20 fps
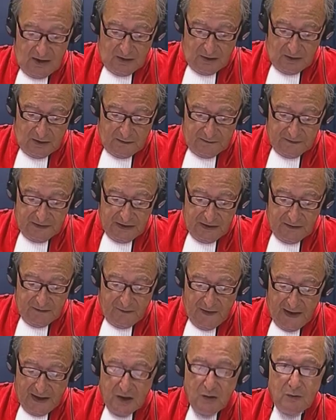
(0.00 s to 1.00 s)
Bosnia and
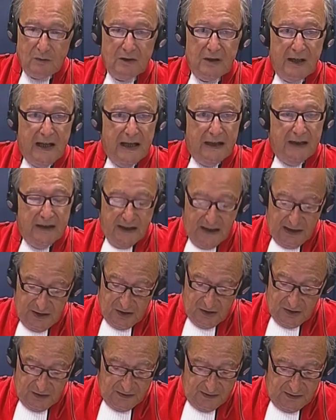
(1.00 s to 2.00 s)
Herzegovina.
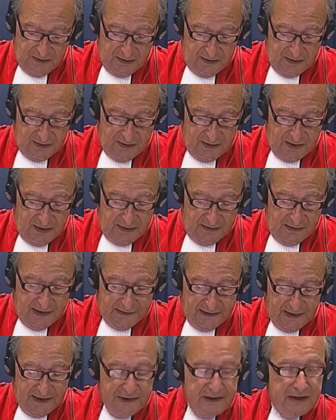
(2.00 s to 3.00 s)
The last
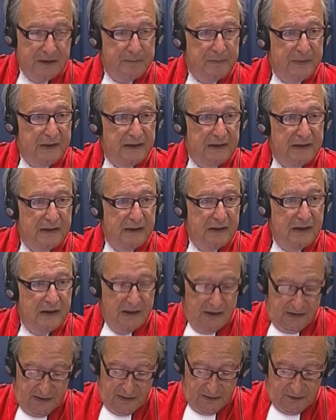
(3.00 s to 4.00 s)
status conference in this
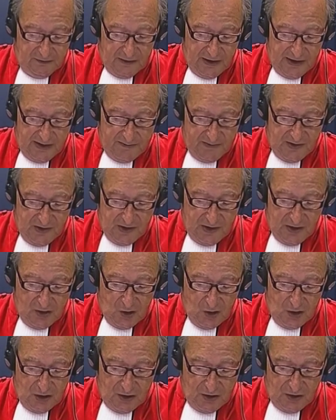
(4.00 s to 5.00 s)
case was held
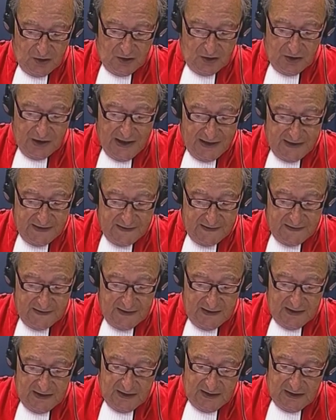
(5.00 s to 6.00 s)
on the 19th of October